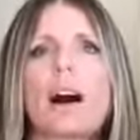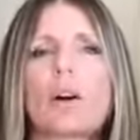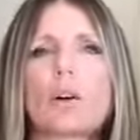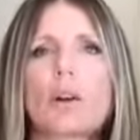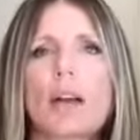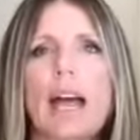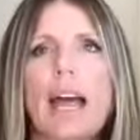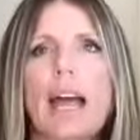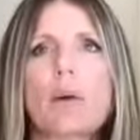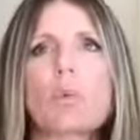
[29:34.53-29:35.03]

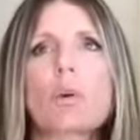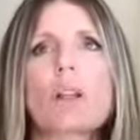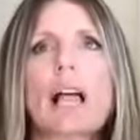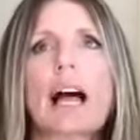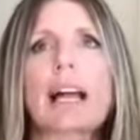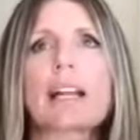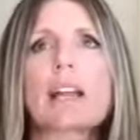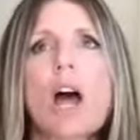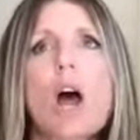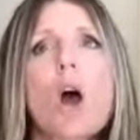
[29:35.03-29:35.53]
okay, well,
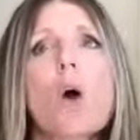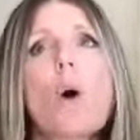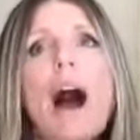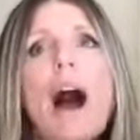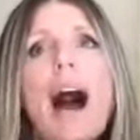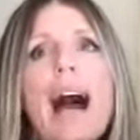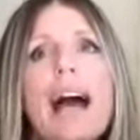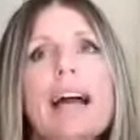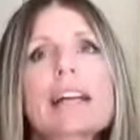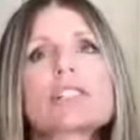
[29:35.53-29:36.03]
I
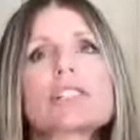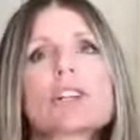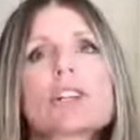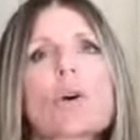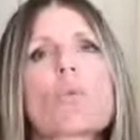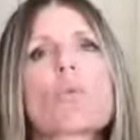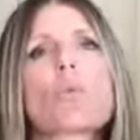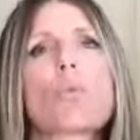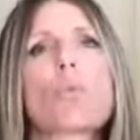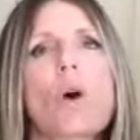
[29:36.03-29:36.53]
know I
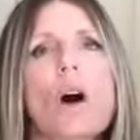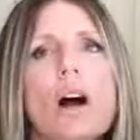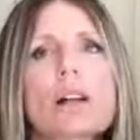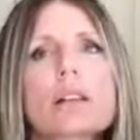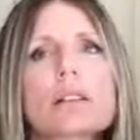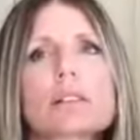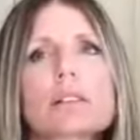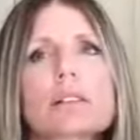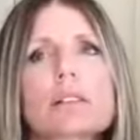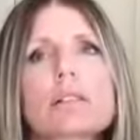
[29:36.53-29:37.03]
don't
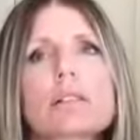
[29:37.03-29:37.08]
want